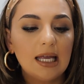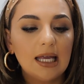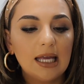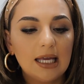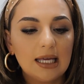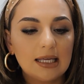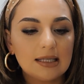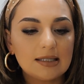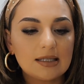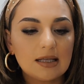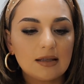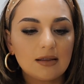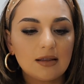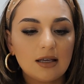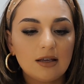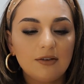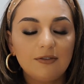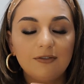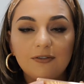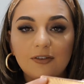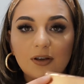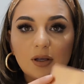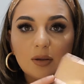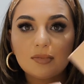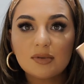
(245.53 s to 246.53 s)
It's the
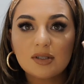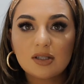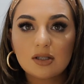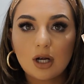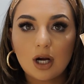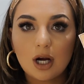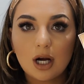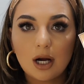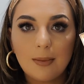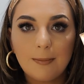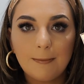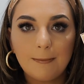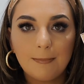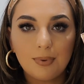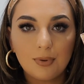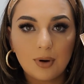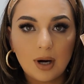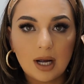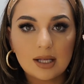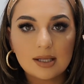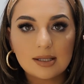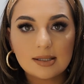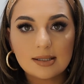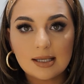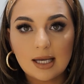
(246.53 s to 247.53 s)
Film Star
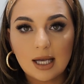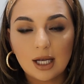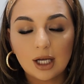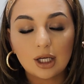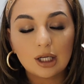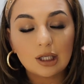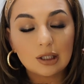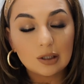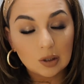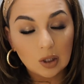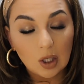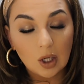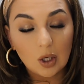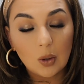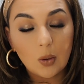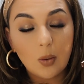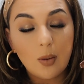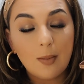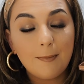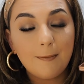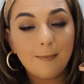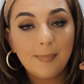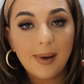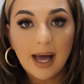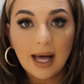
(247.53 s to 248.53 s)
Bronze and
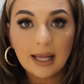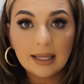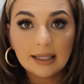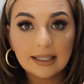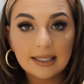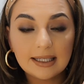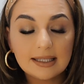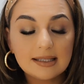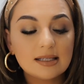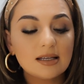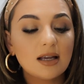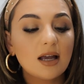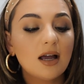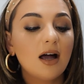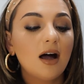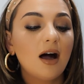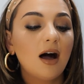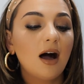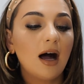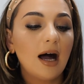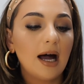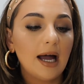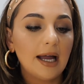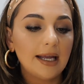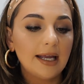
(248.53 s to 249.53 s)
Glow Palette.
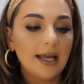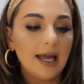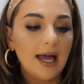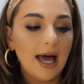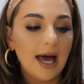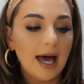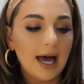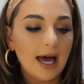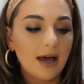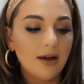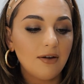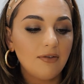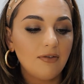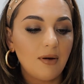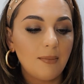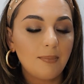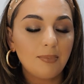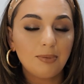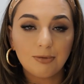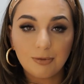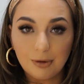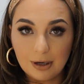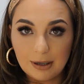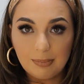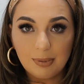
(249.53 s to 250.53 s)
I have
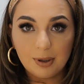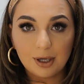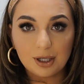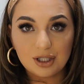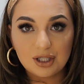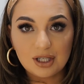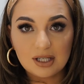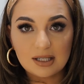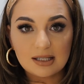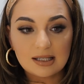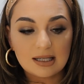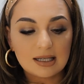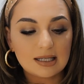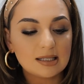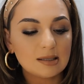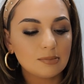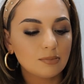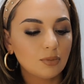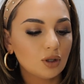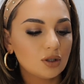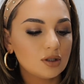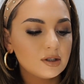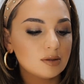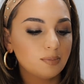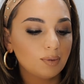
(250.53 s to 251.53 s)
repurchased this
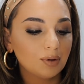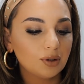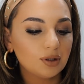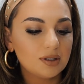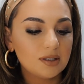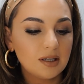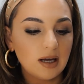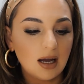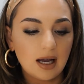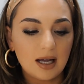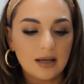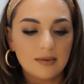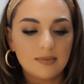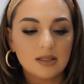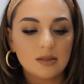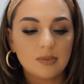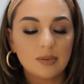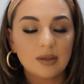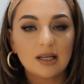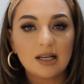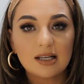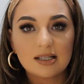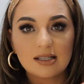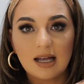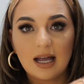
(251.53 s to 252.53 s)
multiple times
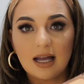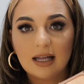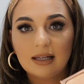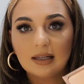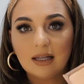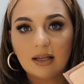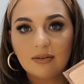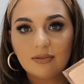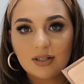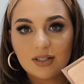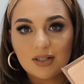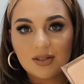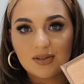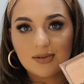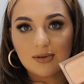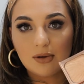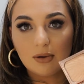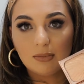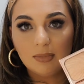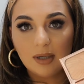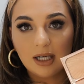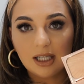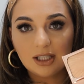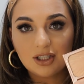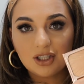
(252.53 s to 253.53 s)
because I love it
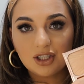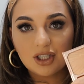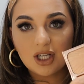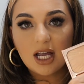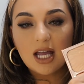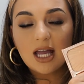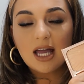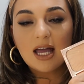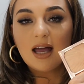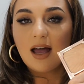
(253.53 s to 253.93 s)
so much.